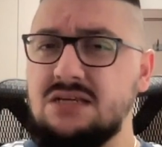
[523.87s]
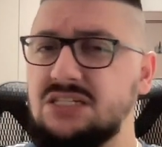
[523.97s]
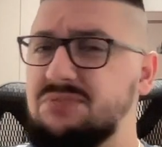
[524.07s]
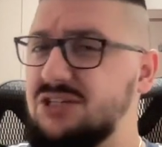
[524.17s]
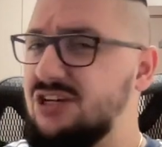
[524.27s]

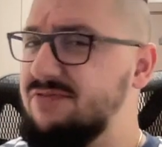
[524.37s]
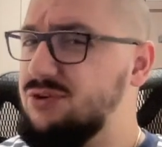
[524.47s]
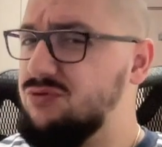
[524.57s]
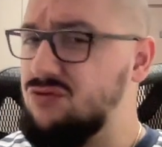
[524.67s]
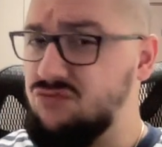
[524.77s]
especially if
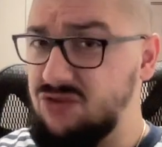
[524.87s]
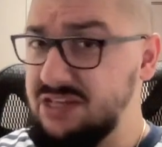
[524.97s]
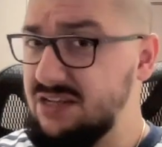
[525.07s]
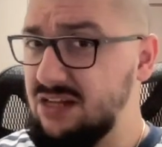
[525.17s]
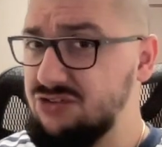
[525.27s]
you're a
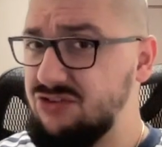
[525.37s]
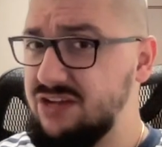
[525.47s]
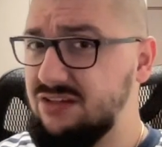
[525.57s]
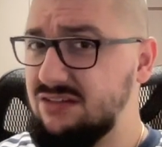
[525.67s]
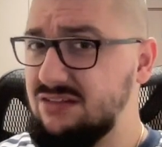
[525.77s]
retail
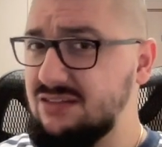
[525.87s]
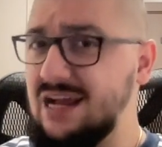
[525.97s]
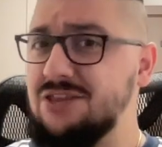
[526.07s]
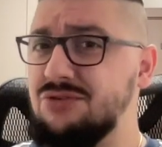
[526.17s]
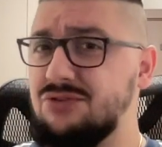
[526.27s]
trader
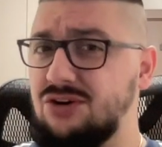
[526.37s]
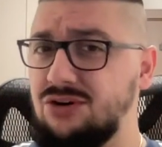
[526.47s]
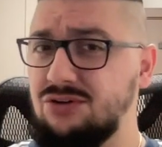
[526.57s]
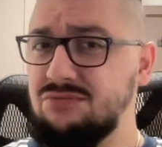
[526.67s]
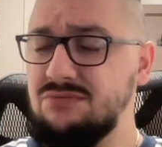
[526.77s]
and you're at
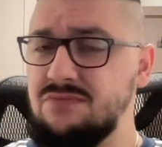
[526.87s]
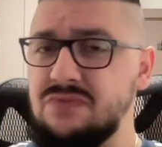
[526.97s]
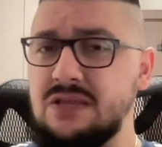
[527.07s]
home,